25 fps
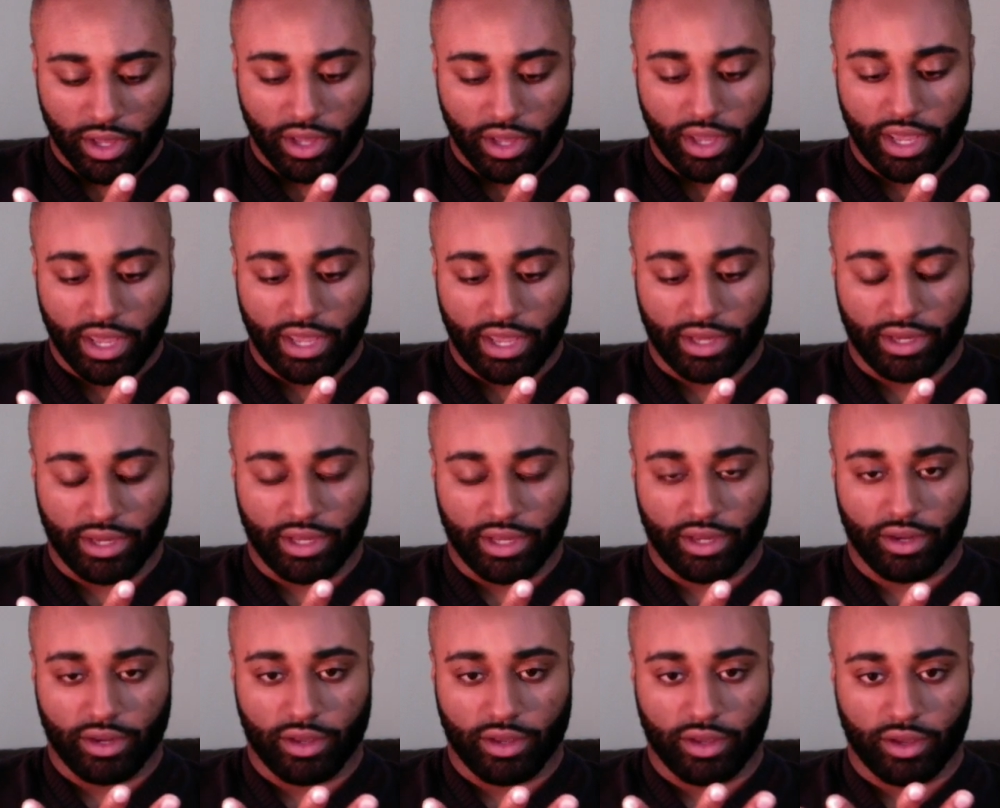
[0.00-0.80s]
And
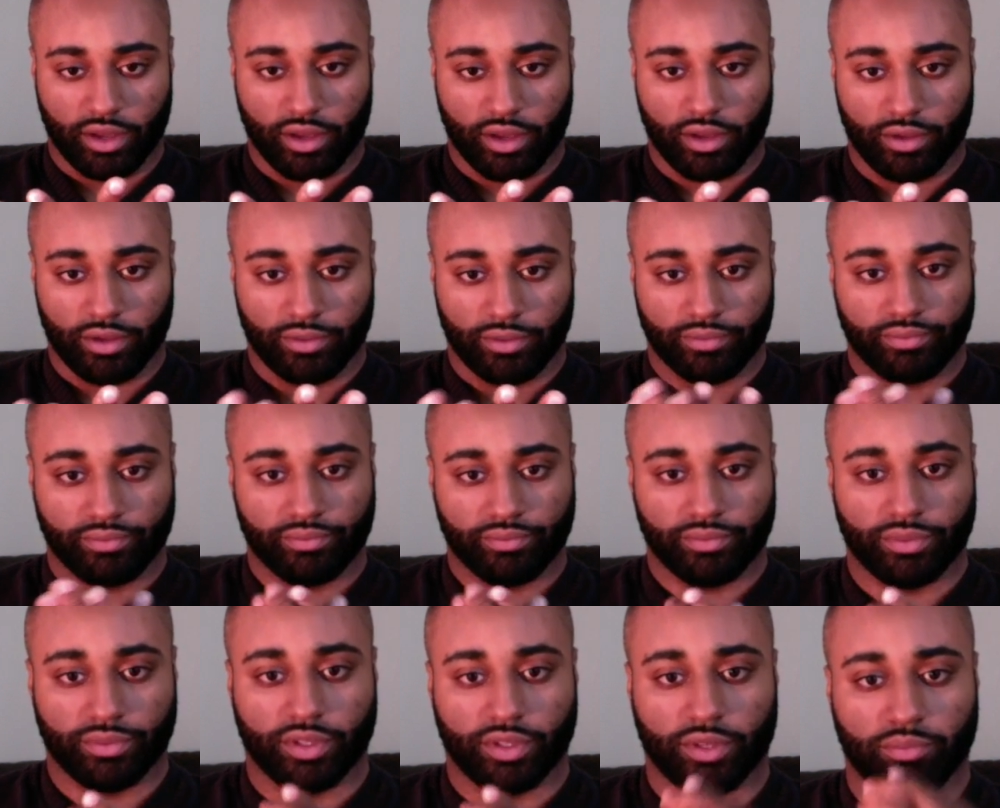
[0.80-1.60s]
then
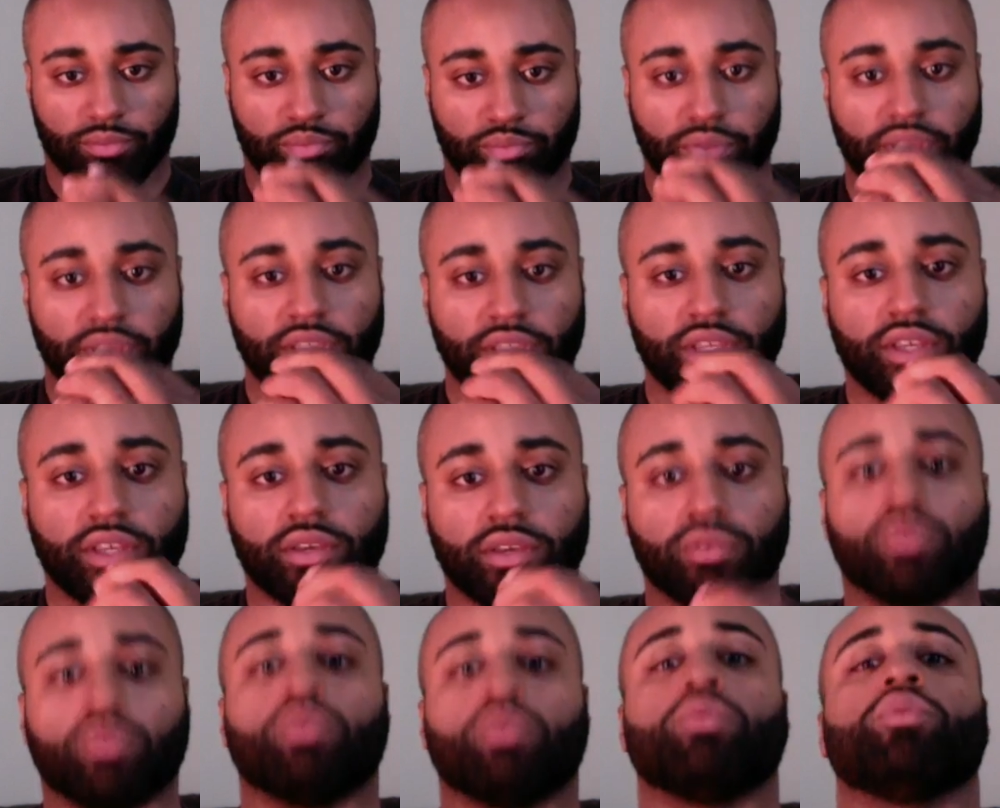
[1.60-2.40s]
the
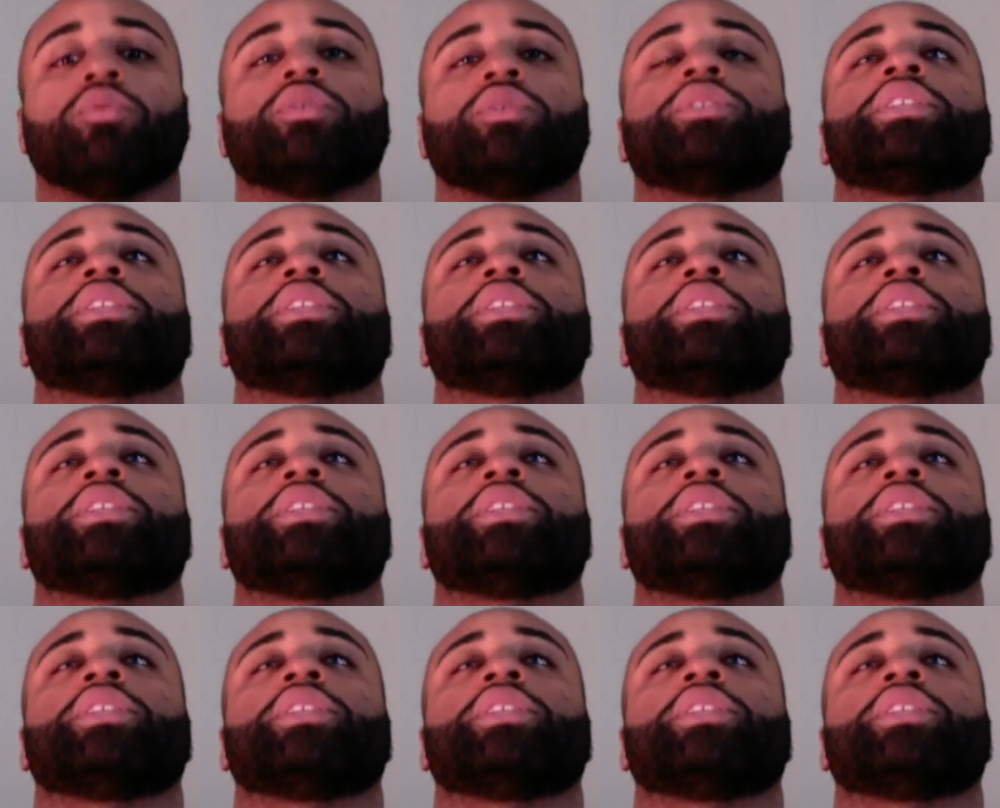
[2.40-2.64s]
beak was